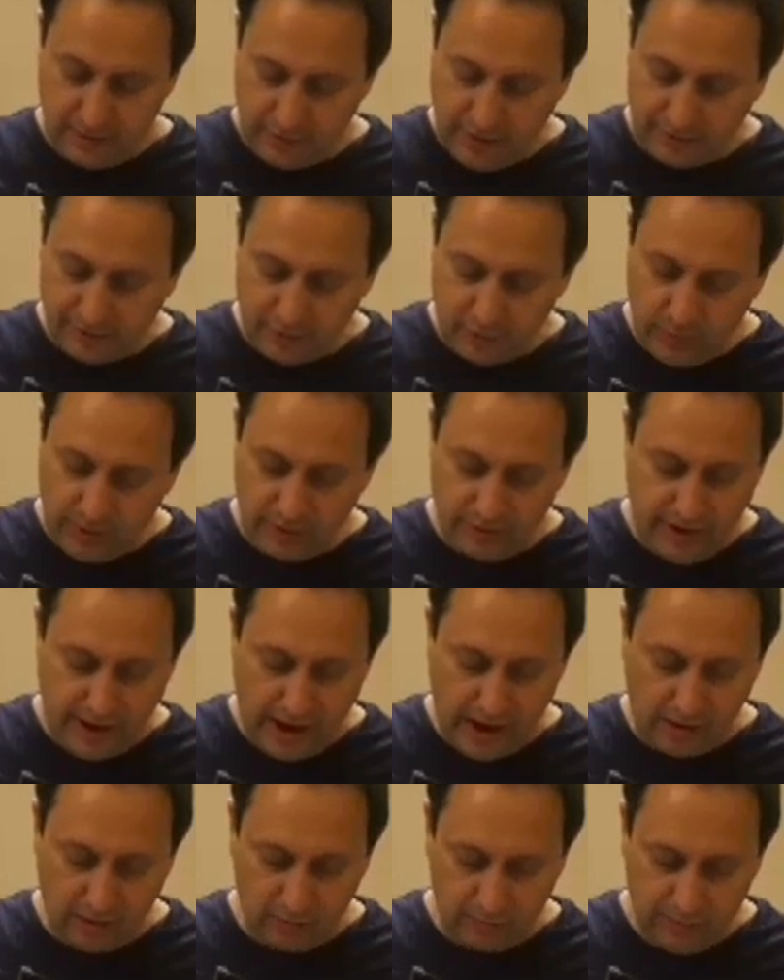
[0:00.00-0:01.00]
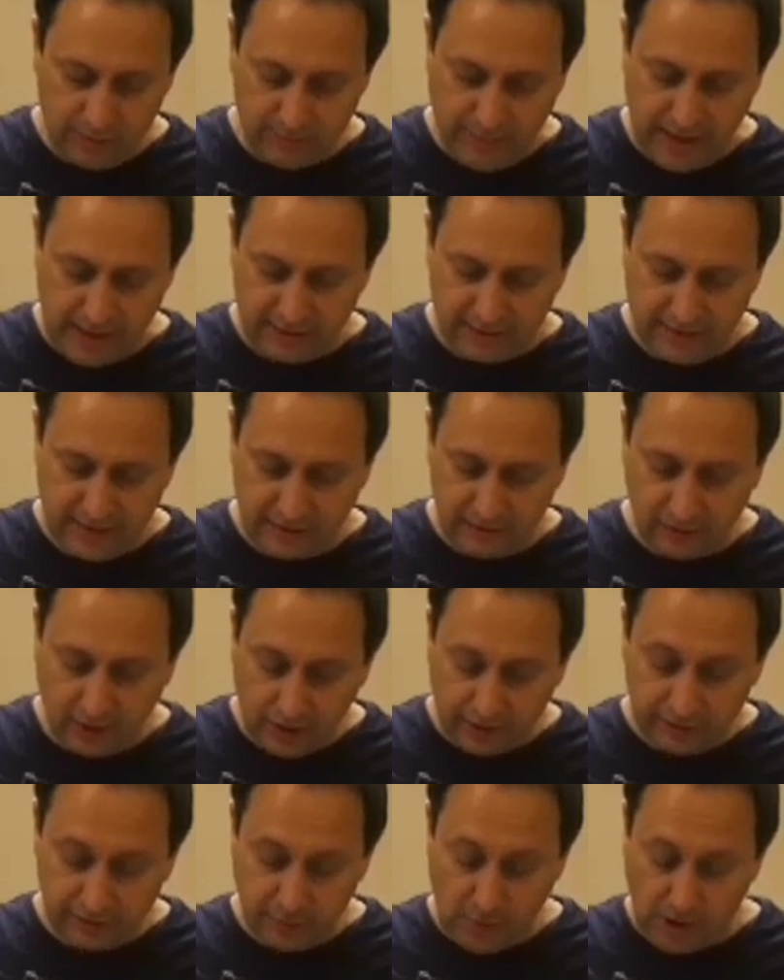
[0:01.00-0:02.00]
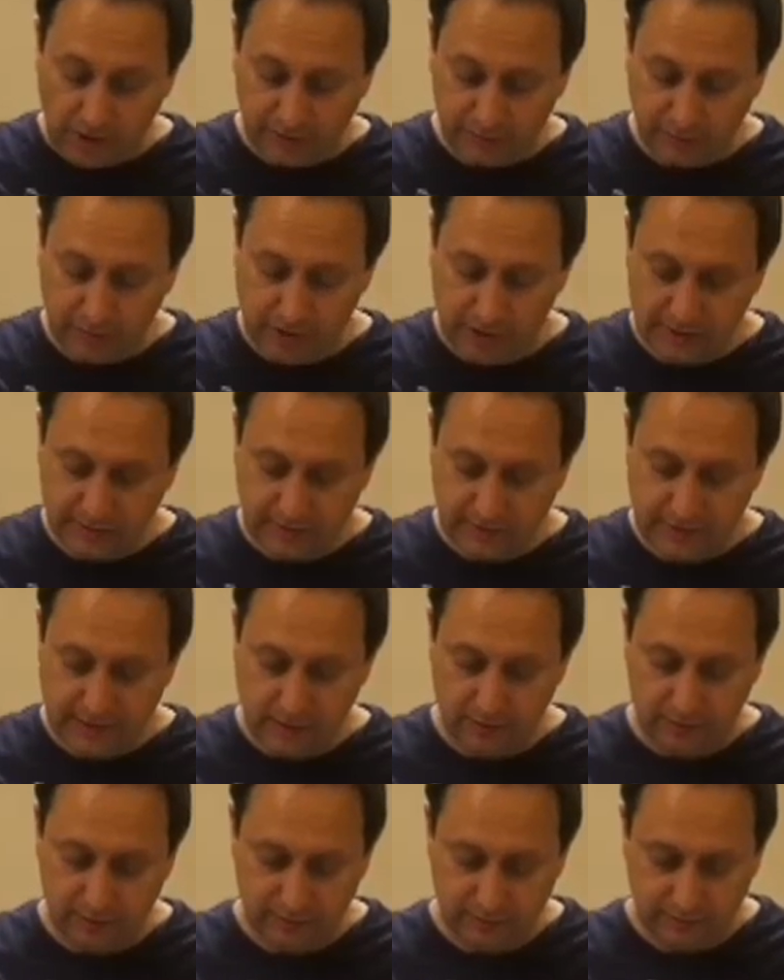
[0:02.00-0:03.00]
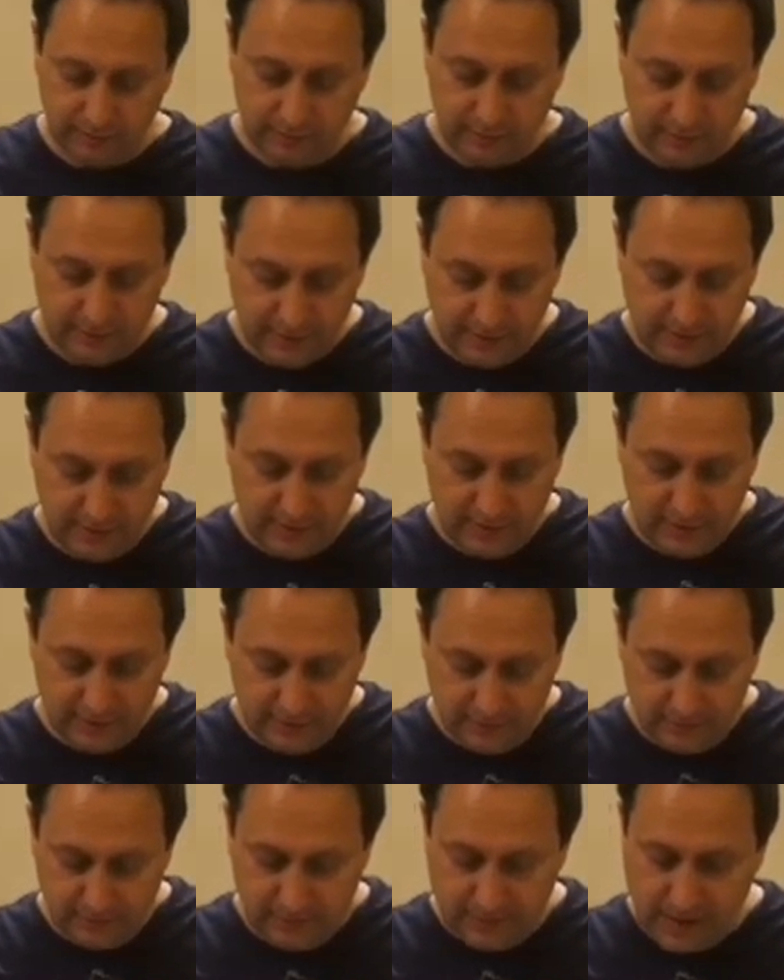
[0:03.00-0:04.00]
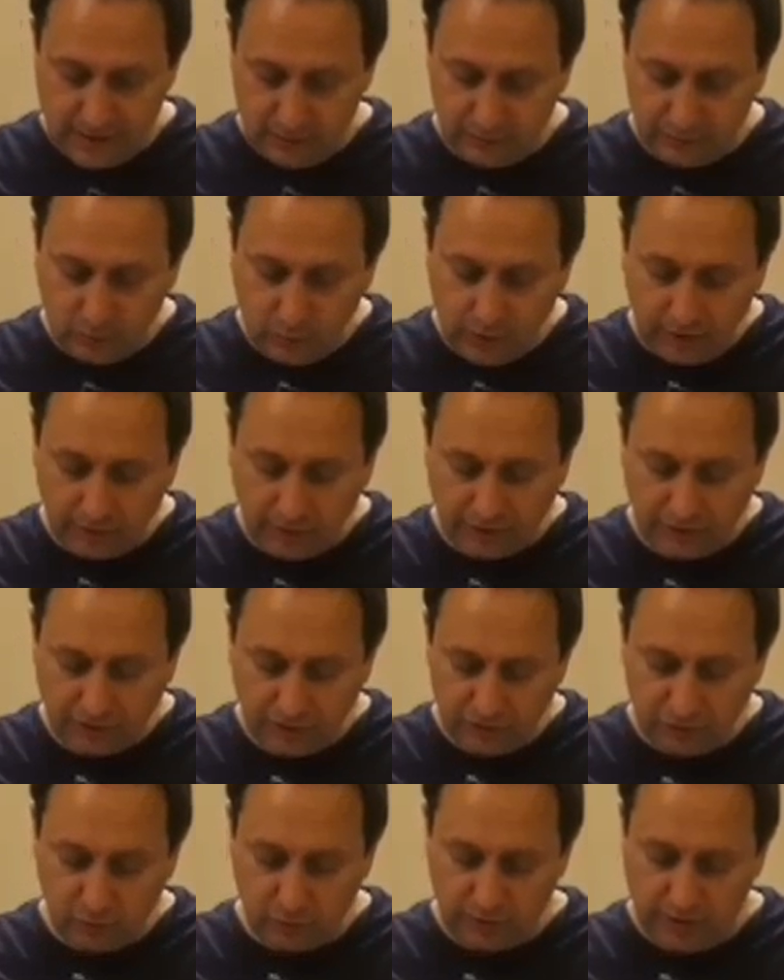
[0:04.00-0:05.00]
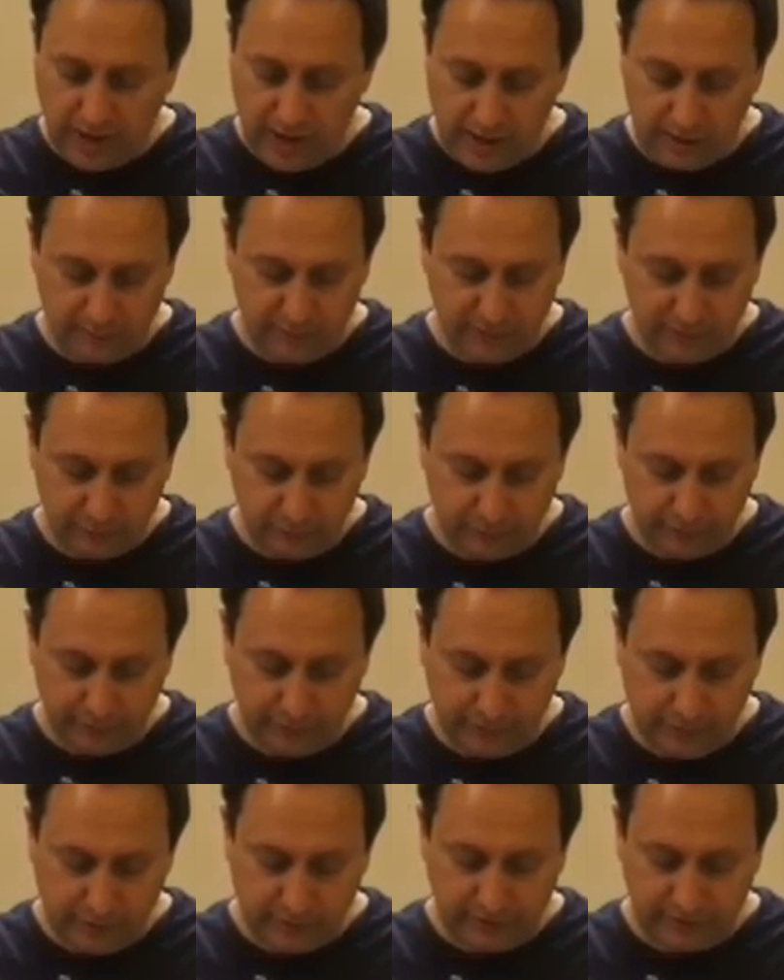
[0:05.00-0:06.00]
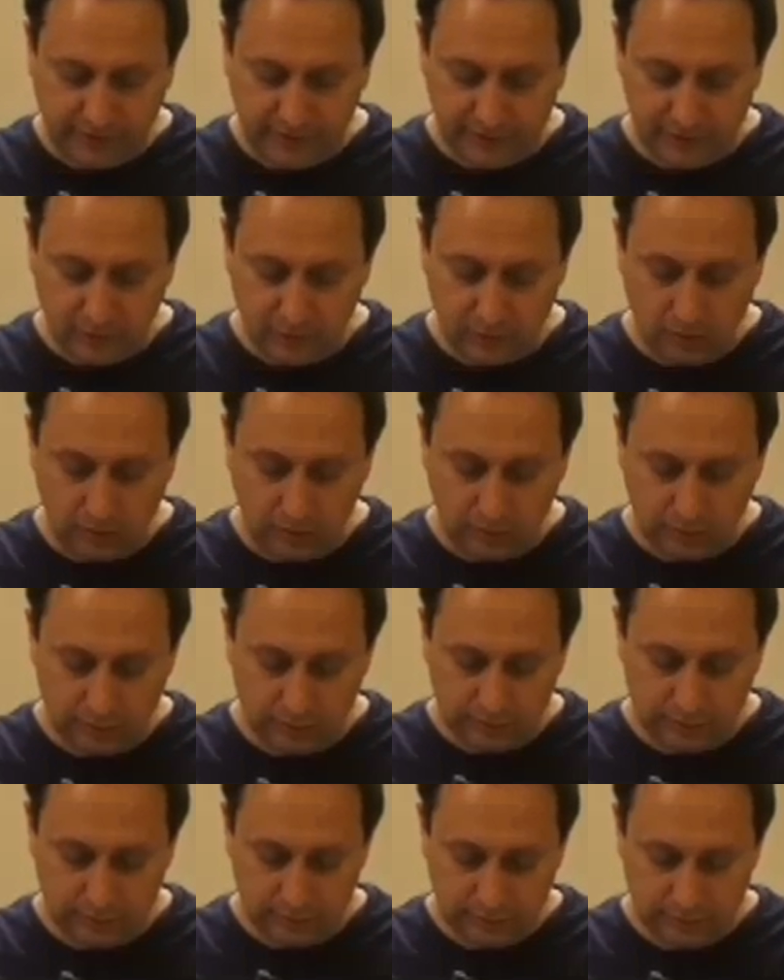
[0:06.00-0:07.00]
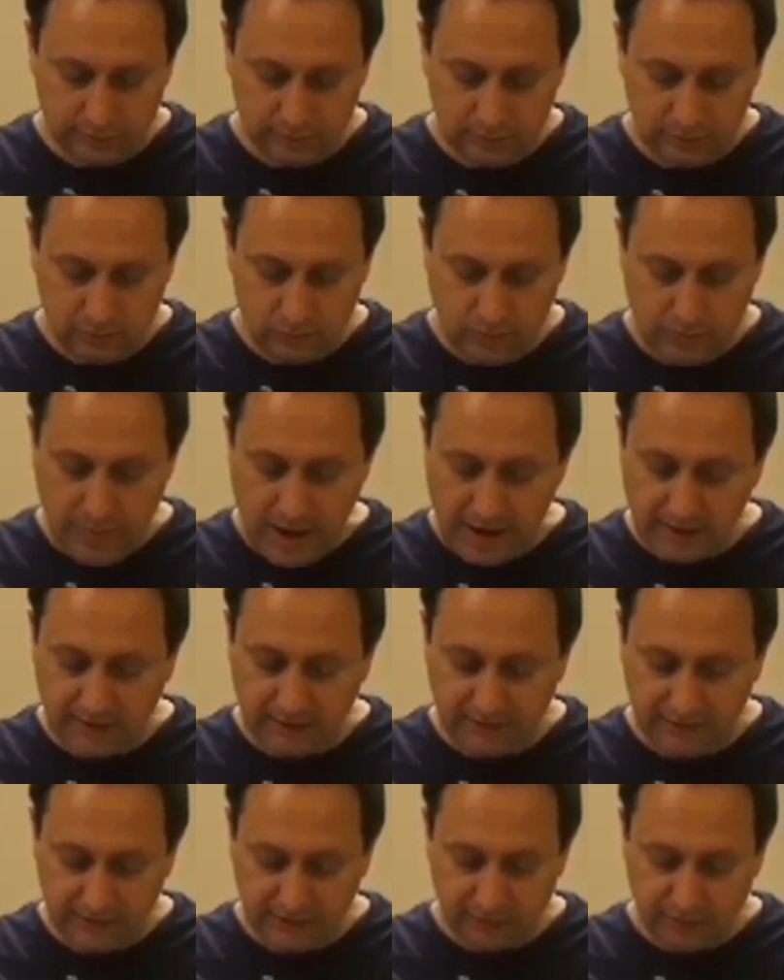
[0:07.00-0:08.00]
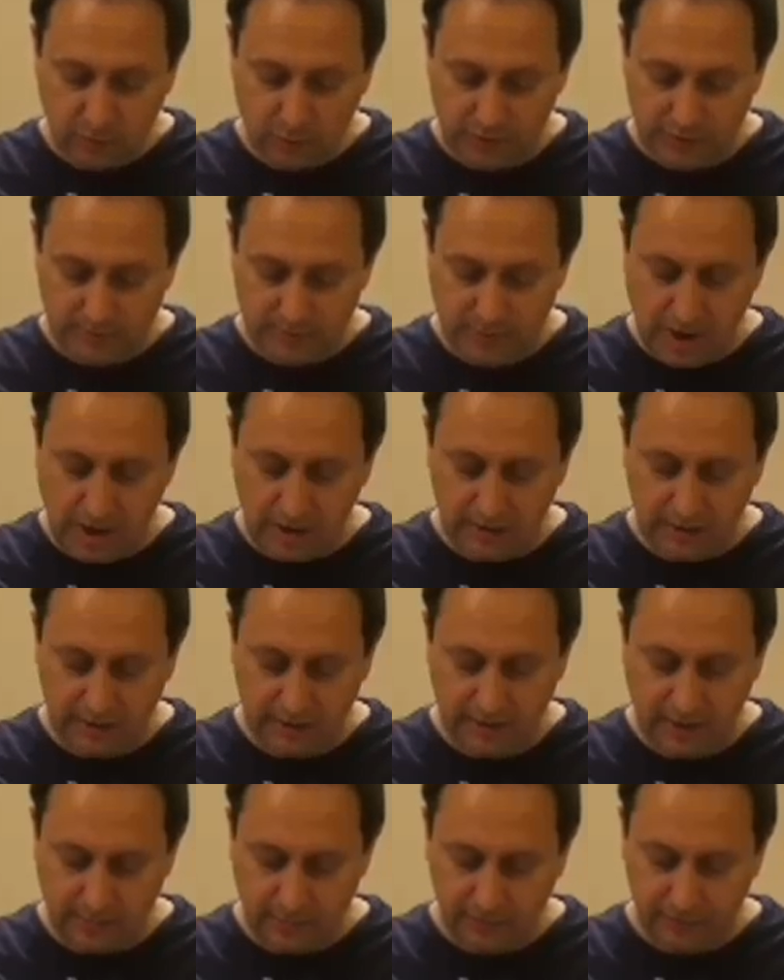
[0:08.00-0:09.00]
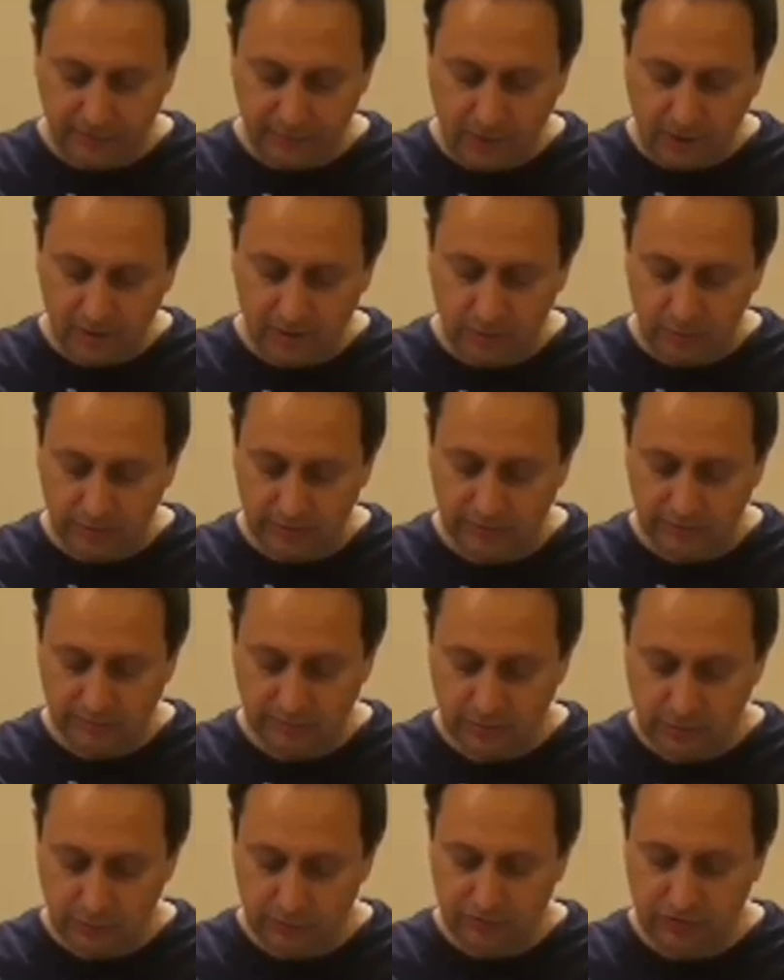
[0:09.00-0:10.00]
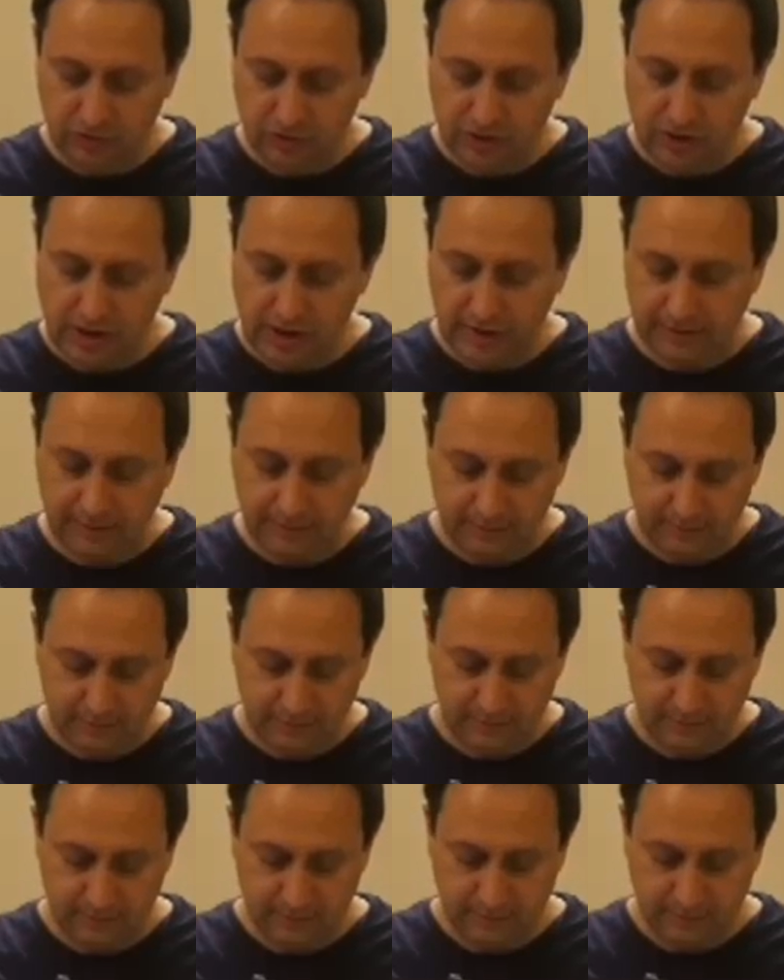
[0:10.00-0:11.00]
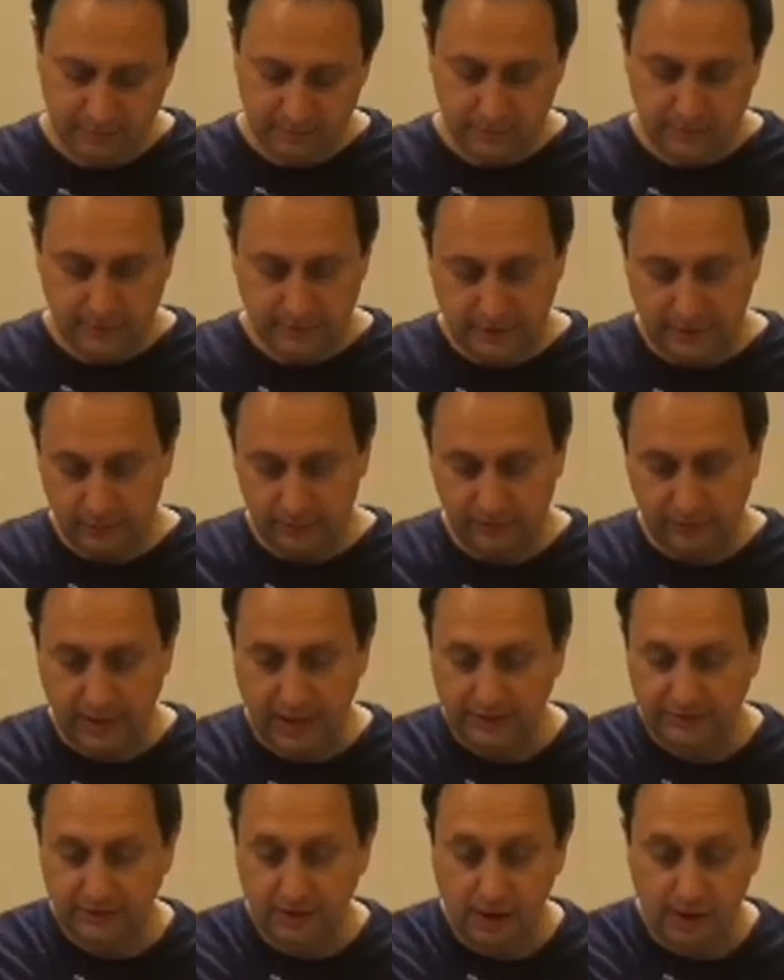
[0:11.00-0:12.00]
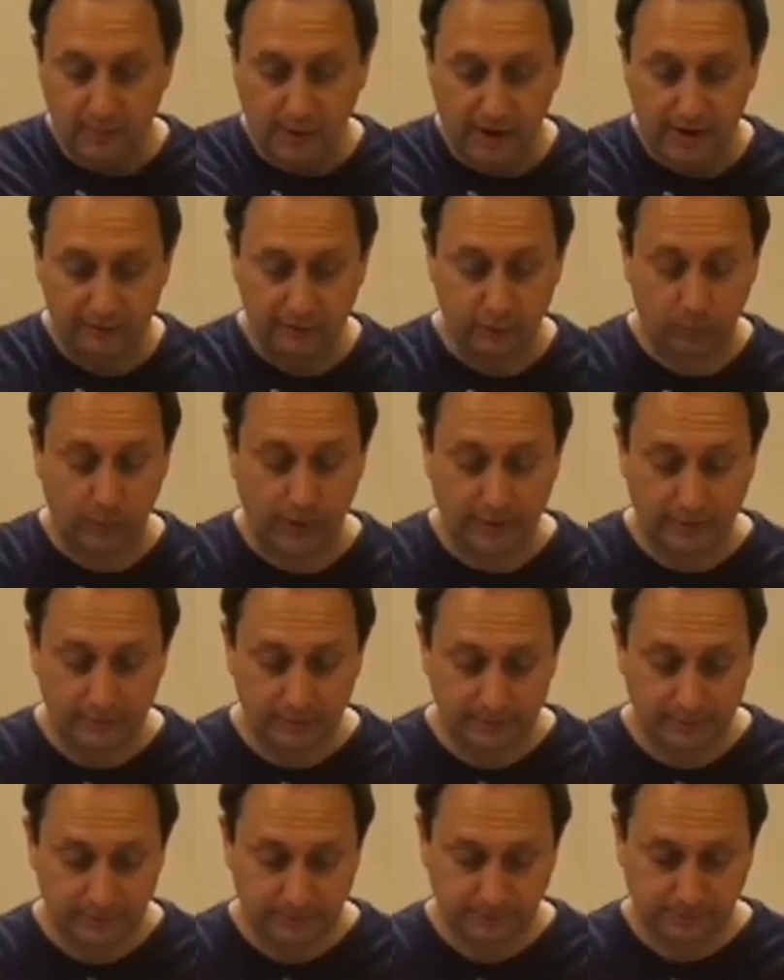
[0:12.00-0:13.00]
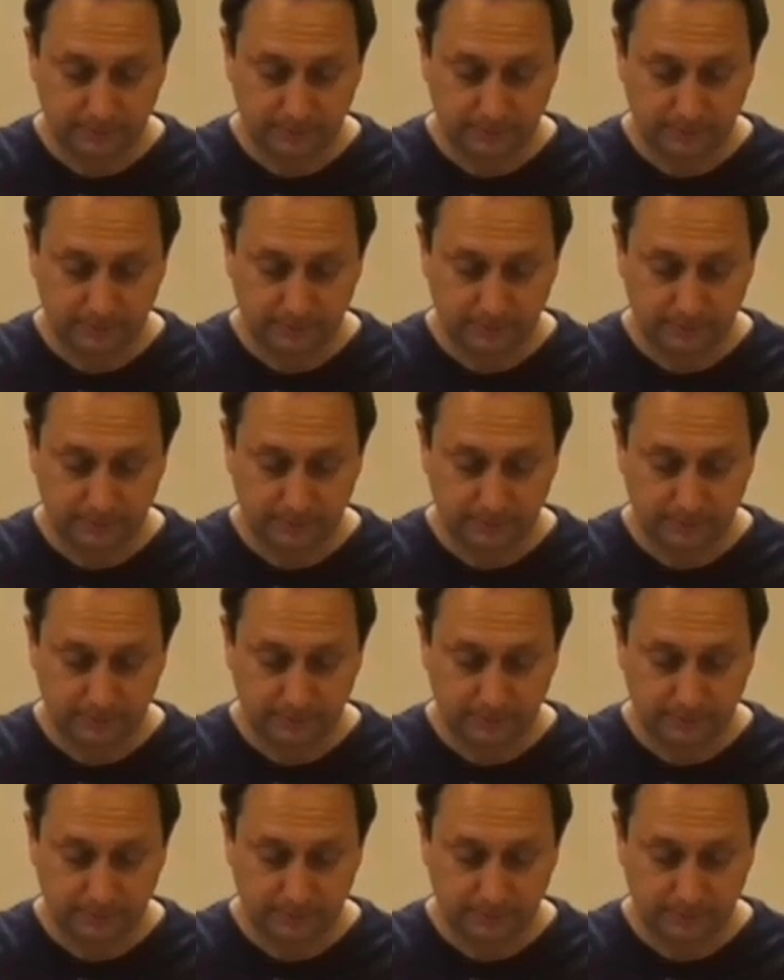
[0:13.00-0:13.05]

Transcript: They're everywhere now, but back then a lot of spots were hunted out. And that was one of our usual camps if we were going to stay local. We bagged a 6-point buck and a couple smaller ones. It was a good hunt. It was the last time I ever went.